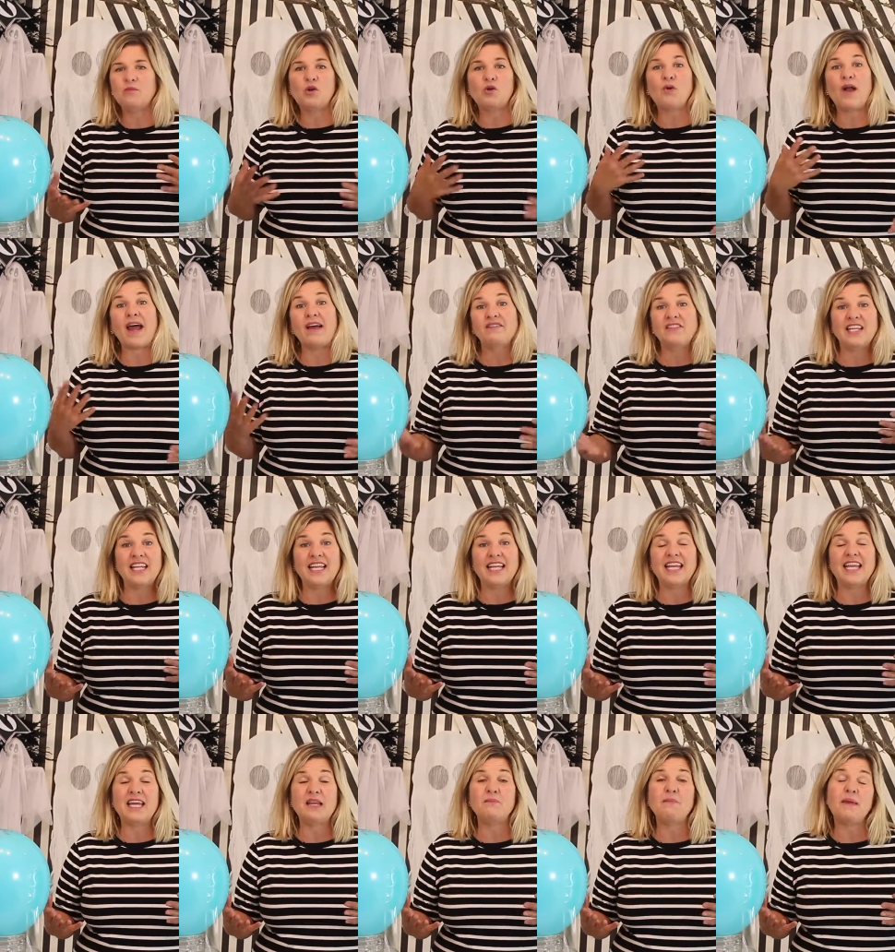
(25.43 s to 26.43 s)
crafting
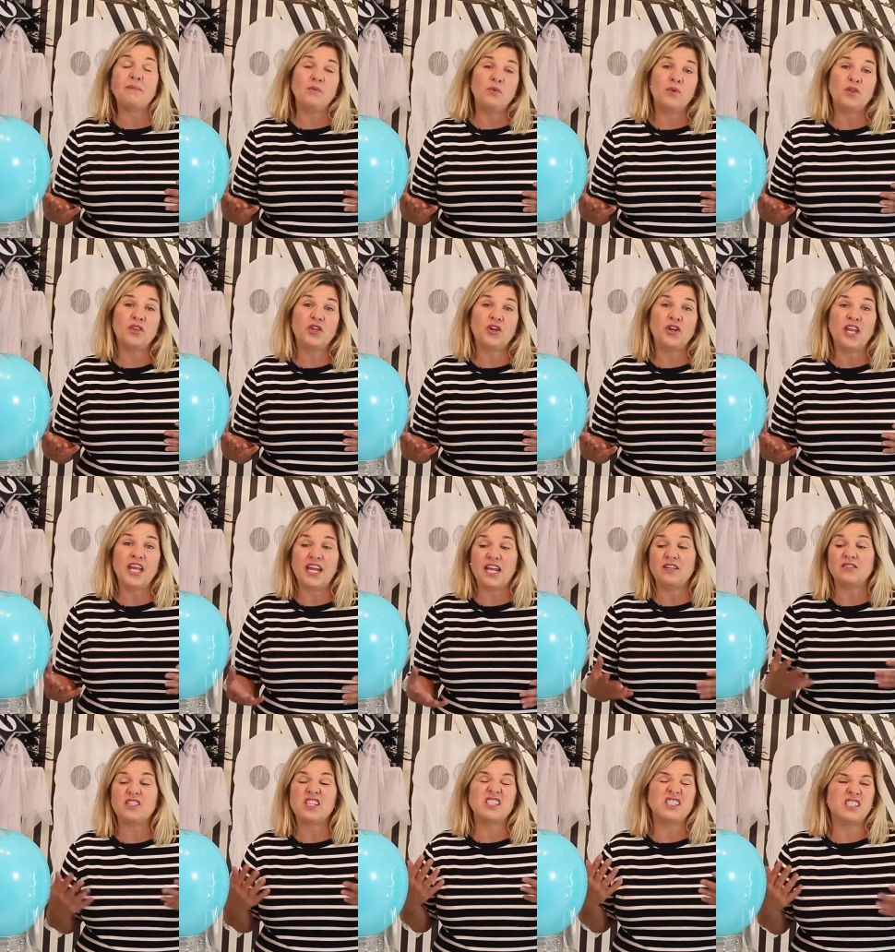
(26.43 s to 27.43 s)
again, maybe with your
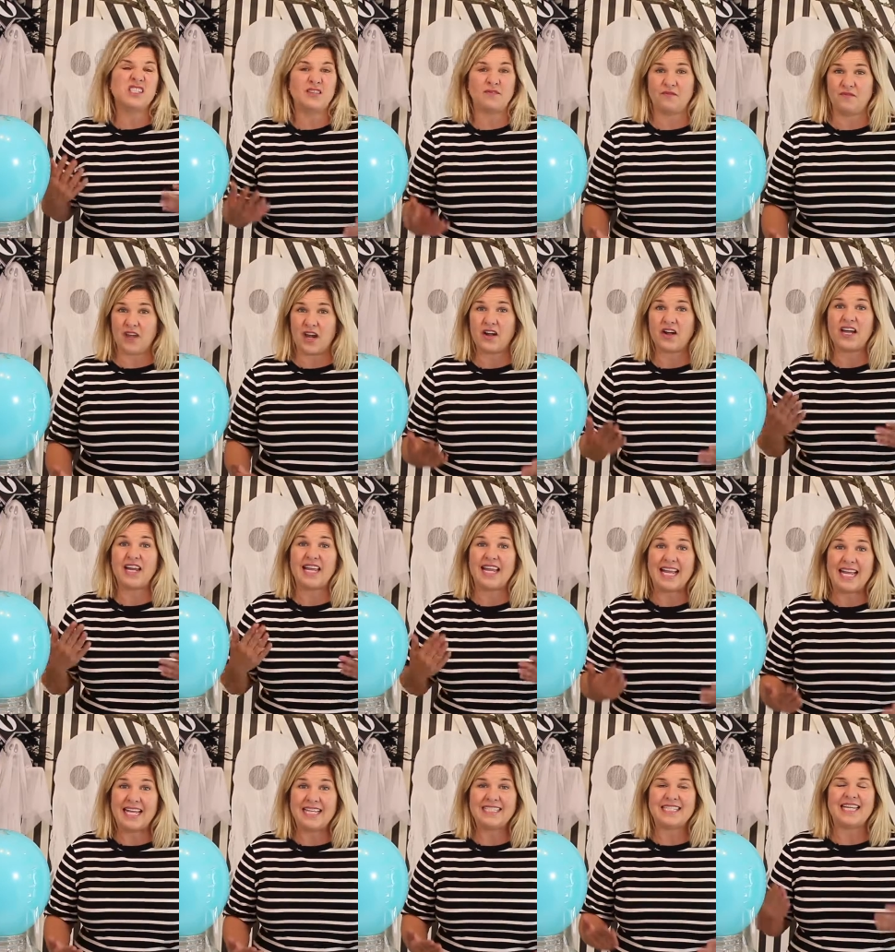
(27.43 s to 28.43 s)
kiddos, because it's a very
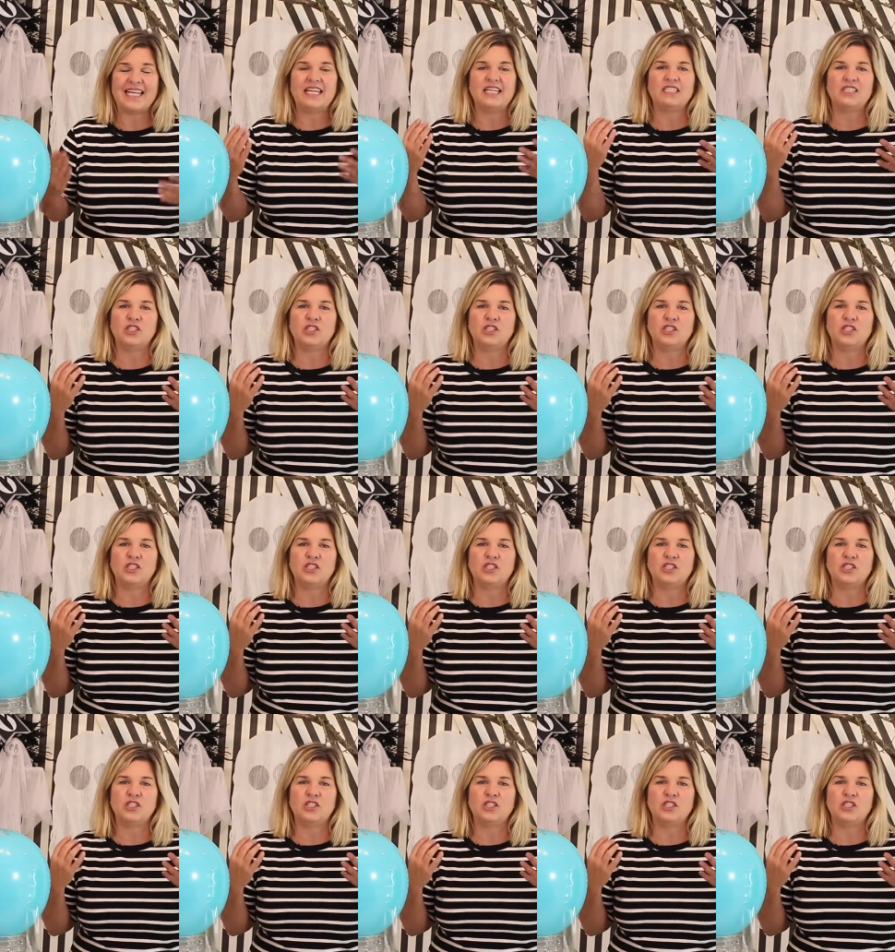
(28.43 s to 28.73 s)
easy,